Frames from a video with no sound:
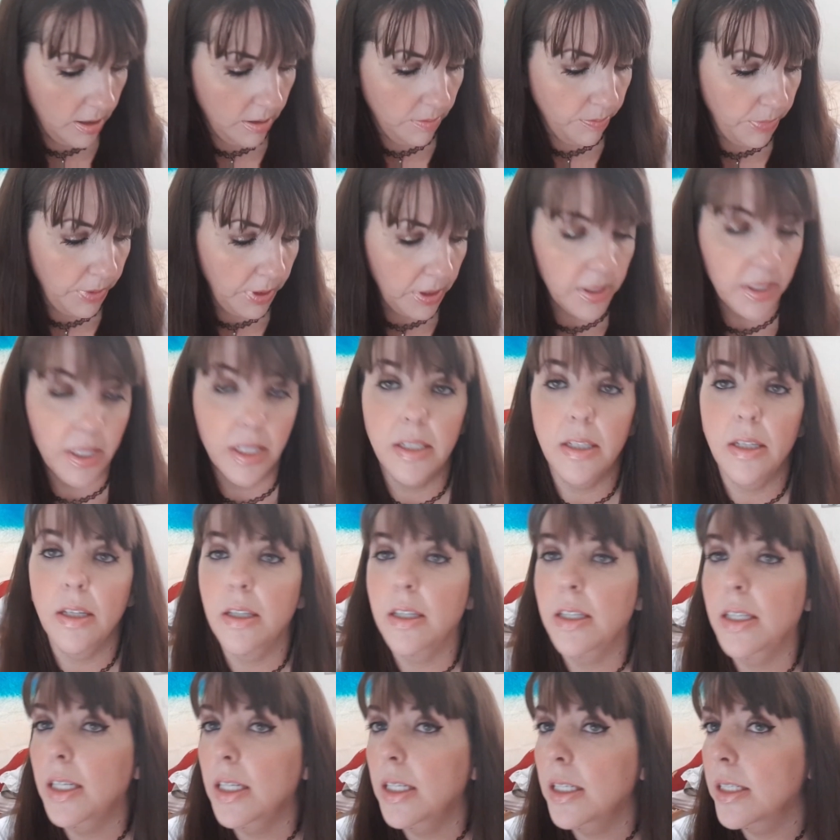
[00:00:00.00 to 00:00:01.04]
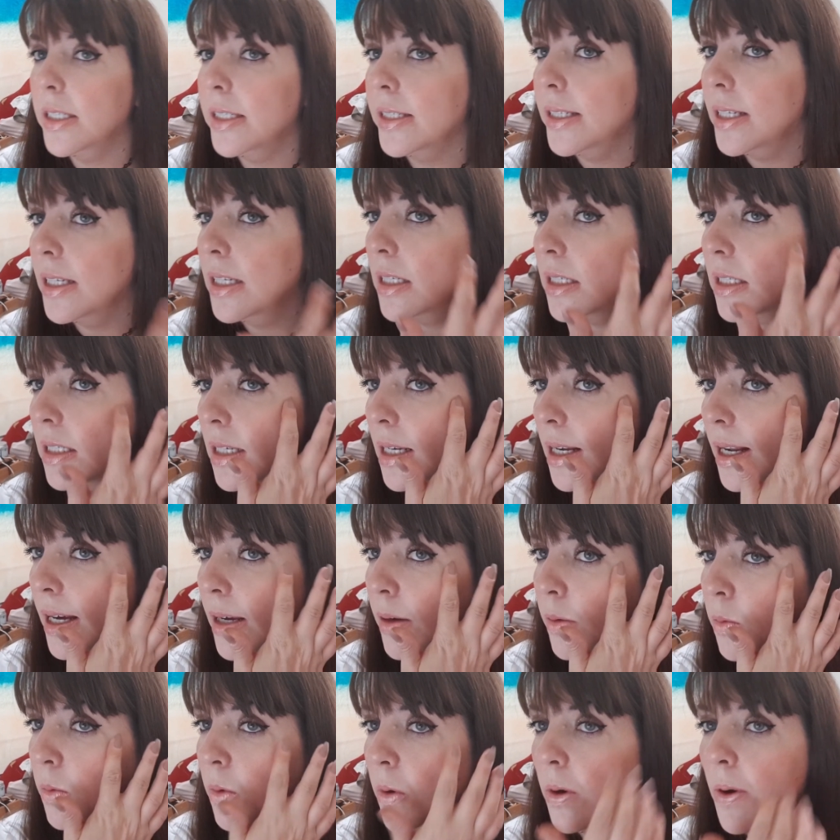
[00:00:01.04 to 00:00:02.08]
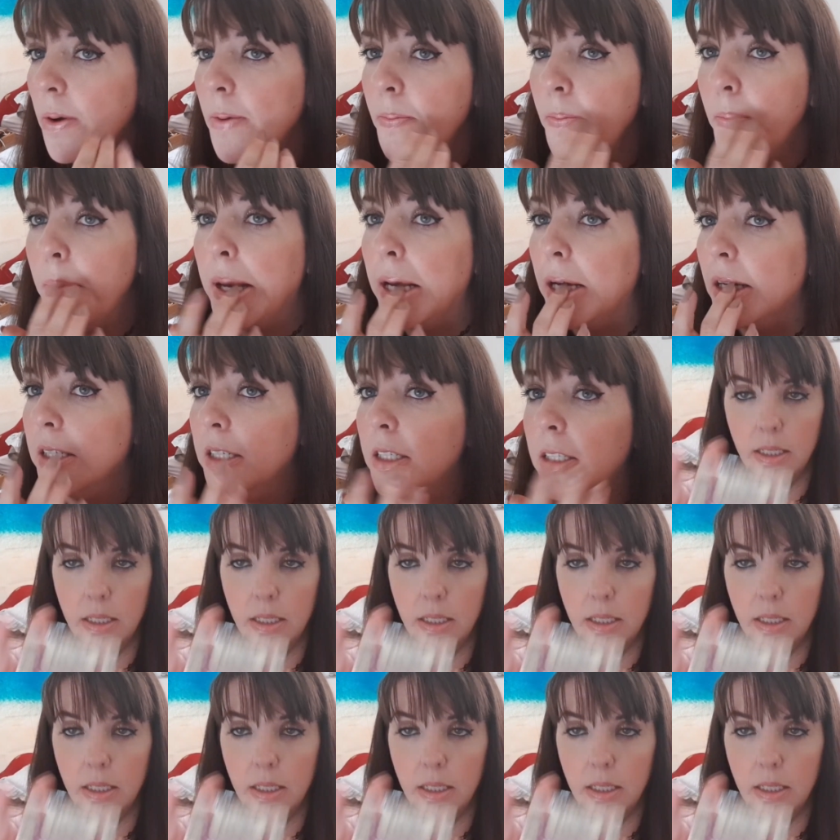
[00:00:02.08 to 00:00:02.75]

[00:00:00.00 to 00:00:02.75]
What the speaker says: Because that's all you need is a slight one, because it